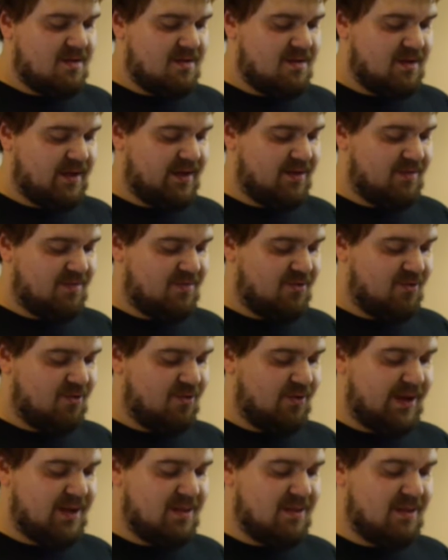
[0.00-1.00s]
like,
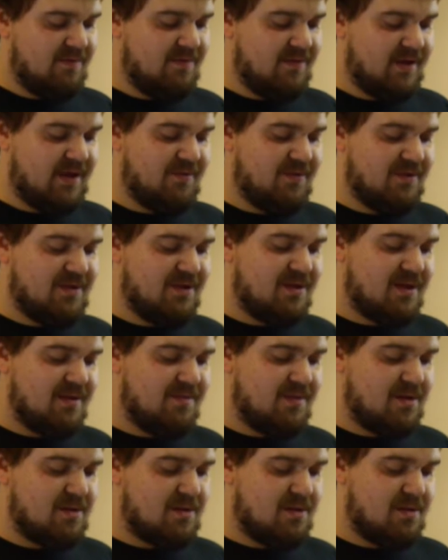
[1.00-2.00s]
crazy flavor to them.
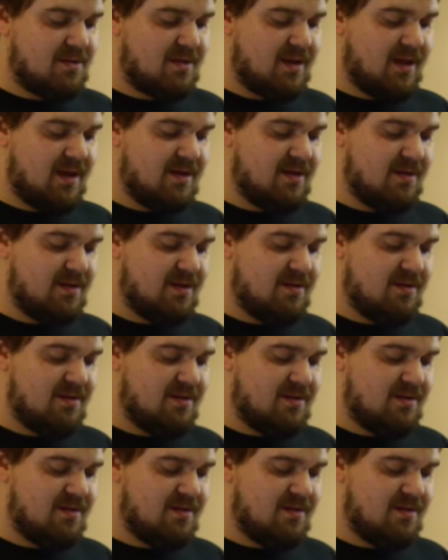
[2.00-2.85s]
It's just kind of